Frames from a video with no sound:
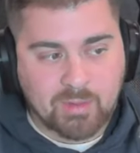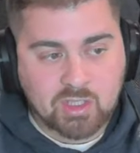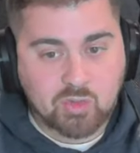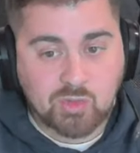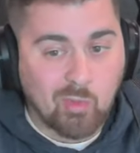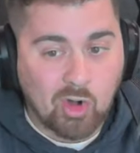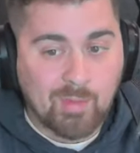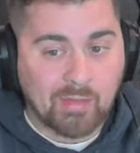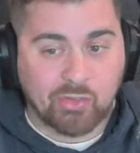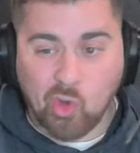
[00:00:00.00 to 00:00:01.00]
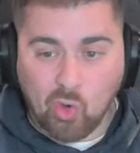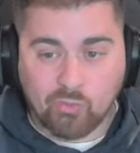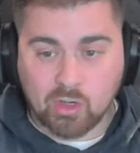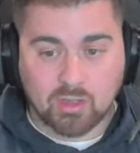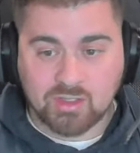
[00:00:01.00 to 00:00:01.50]
but this was more about the
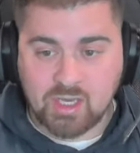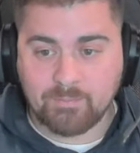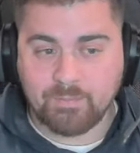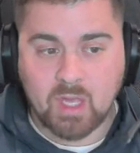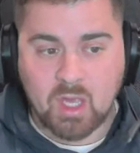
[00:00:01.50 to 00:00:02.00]
overall team.